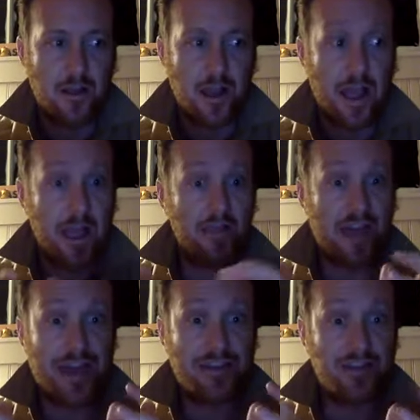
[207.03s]
And
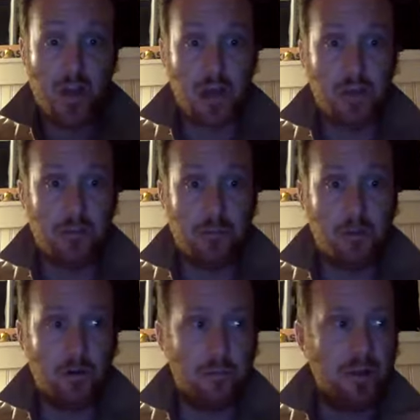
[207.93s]
that is not a
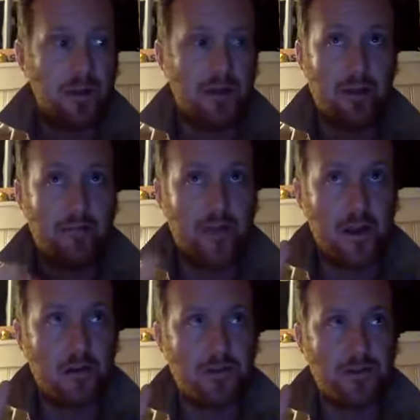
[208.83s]
liberal opinion. If
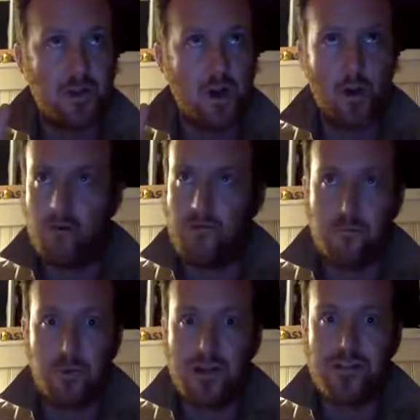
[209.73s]

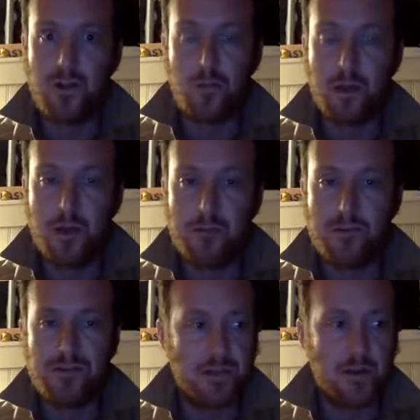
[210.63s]
President
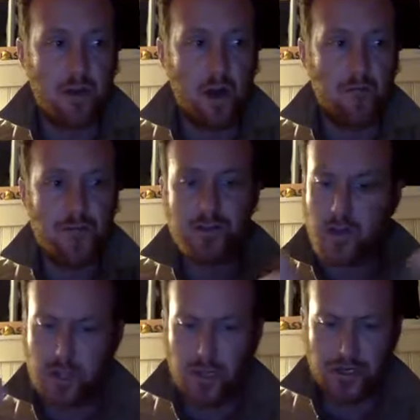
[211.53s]
Obama's in office,
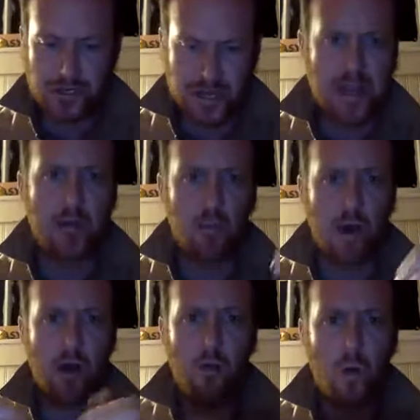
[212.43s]
you damn
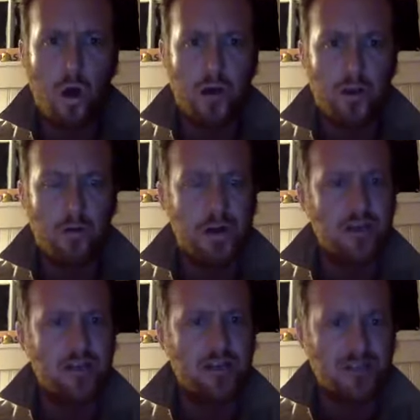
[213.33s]
well want your right
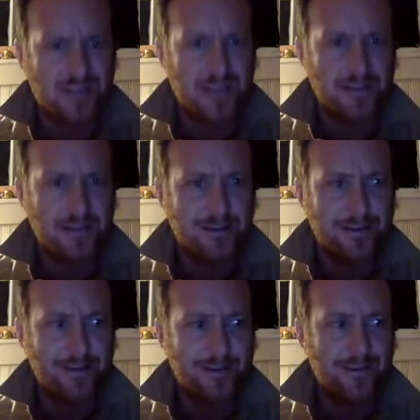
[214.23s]
to dissent
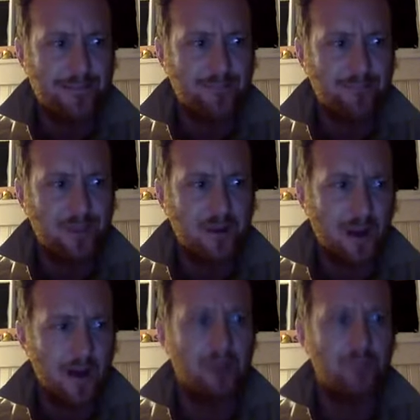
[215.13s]

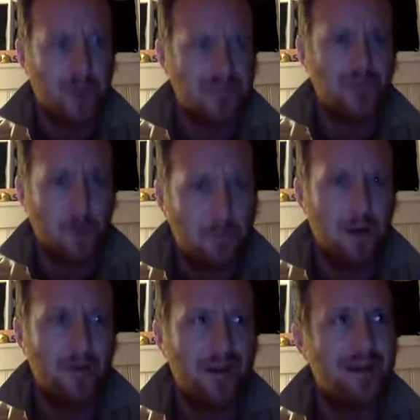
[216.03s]
on President
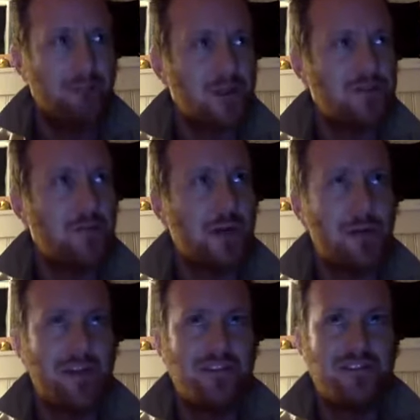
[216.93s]
Obama. And President Obama
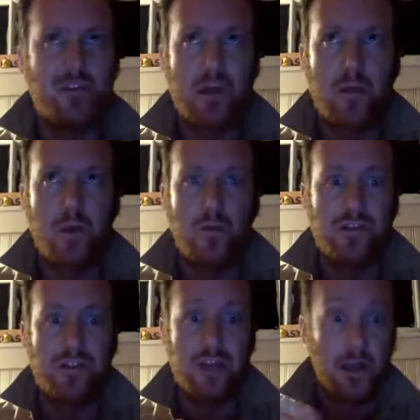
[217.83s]
has this great quote that
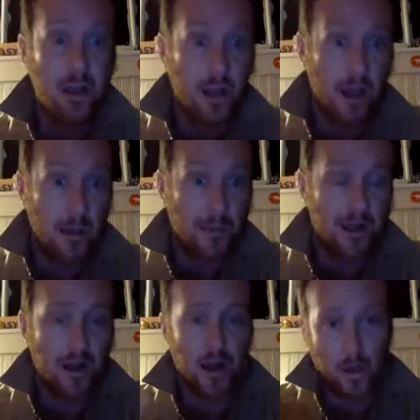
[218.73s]
said, "I may
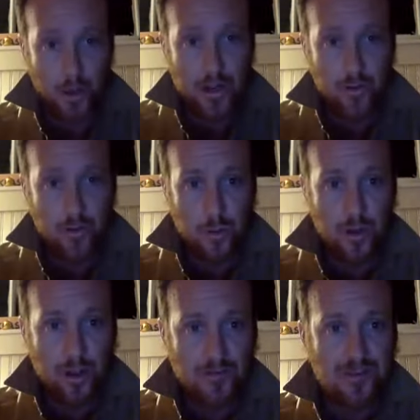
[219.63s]
not agree with
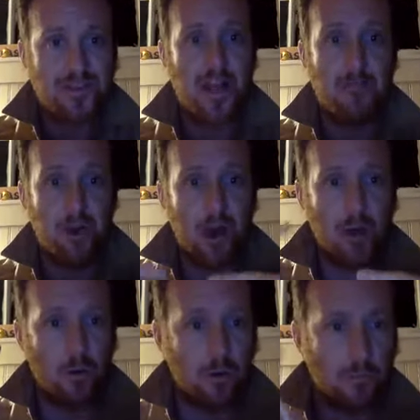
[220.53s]
what you have to say, but I
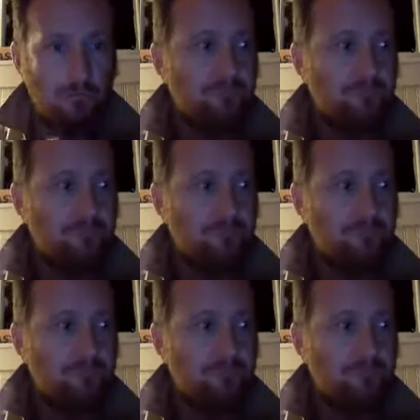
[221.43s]
will